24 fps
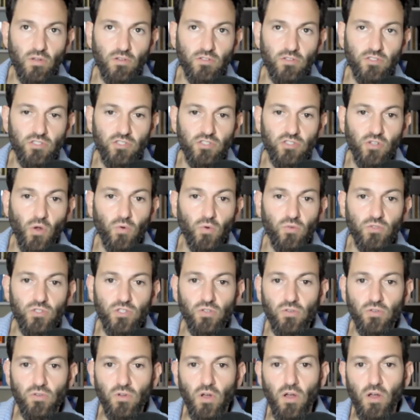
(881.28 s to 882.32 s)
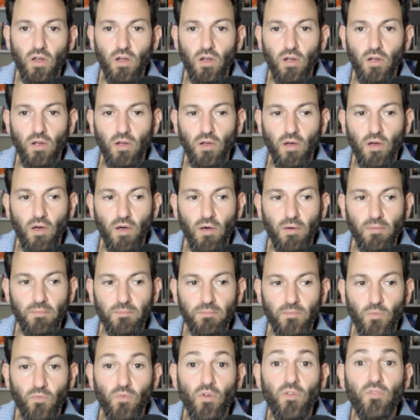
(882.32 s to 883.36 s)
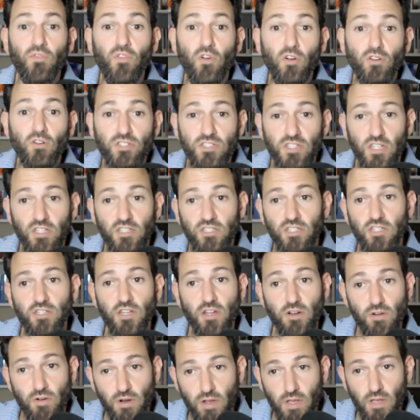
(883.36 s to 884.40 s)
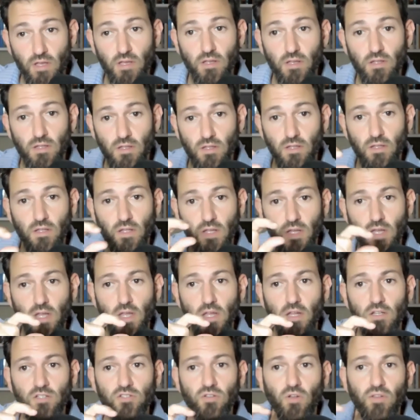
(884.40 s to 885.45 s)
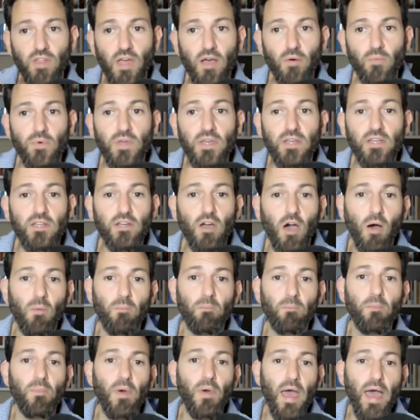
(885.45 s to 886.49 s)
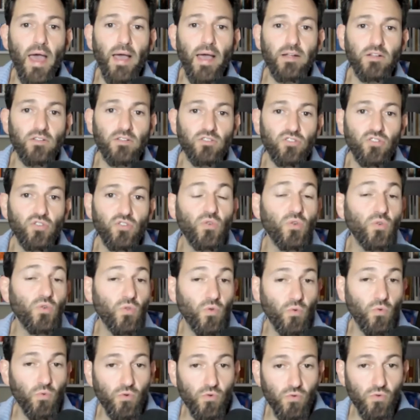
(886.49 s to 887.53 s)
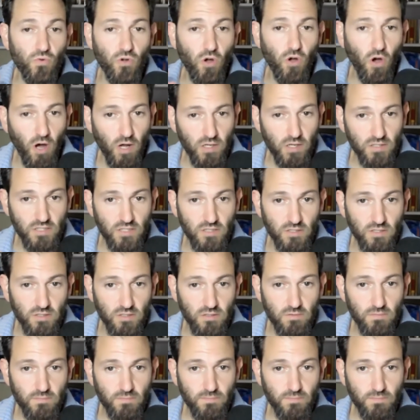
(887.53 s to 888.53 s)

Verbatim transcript: social reverse engineer it so that we come back to the root causes.